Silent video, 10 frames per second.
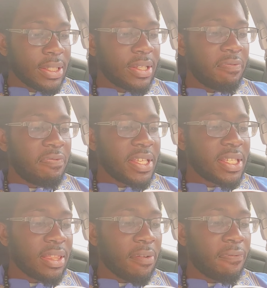to
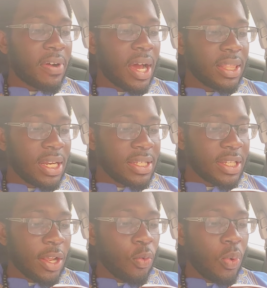visit the fatherless
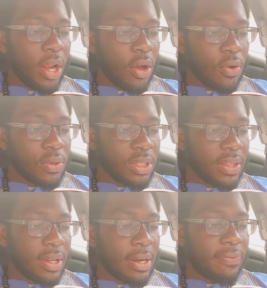and widows
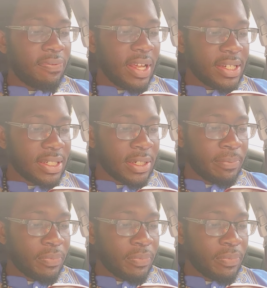in their affliction